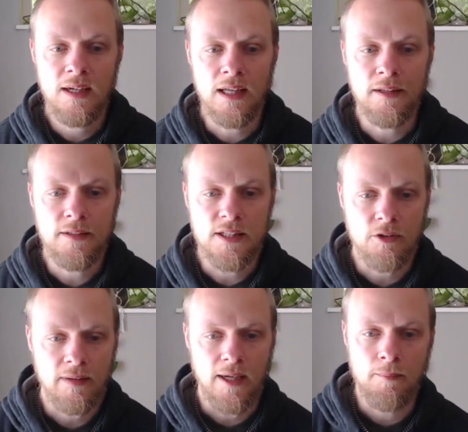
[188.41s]
And the
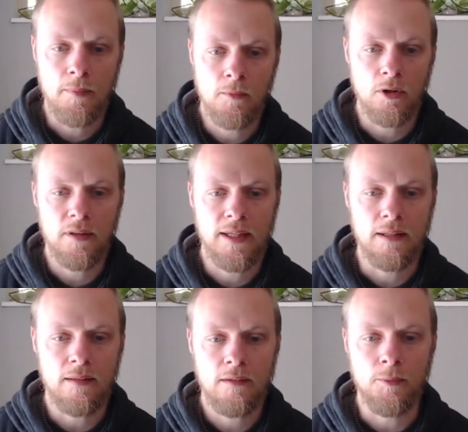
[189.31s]
discrete time model
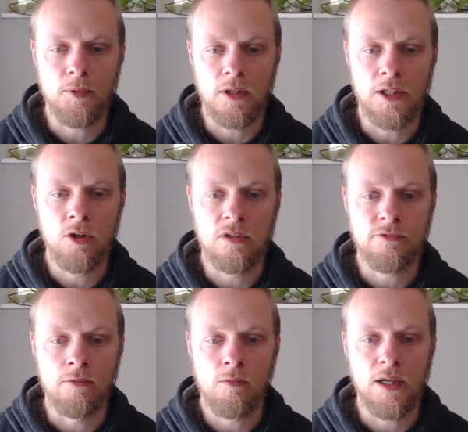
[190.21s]
then typically goes
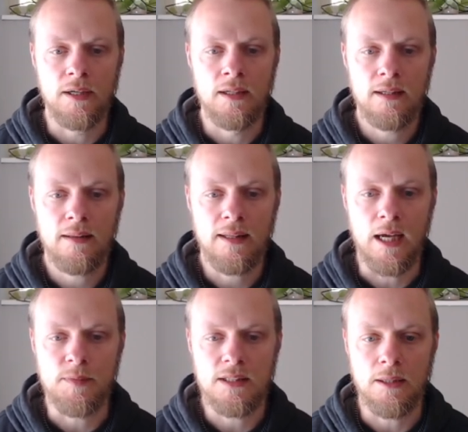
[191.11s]
from one
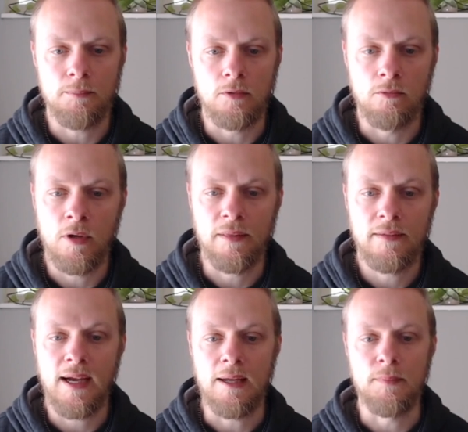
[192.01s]
time step or one
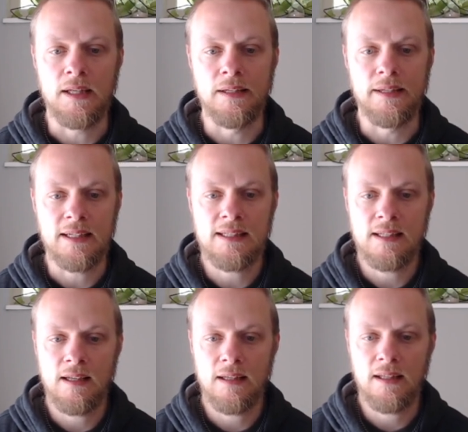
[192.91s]
time index
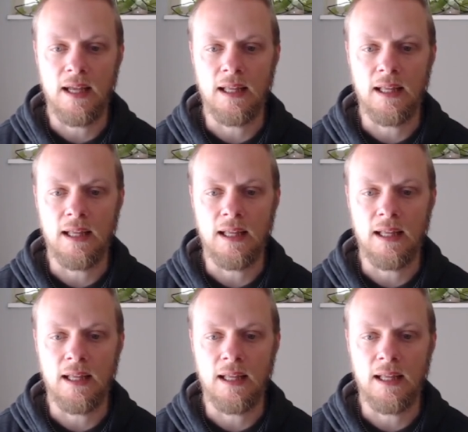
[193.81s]
k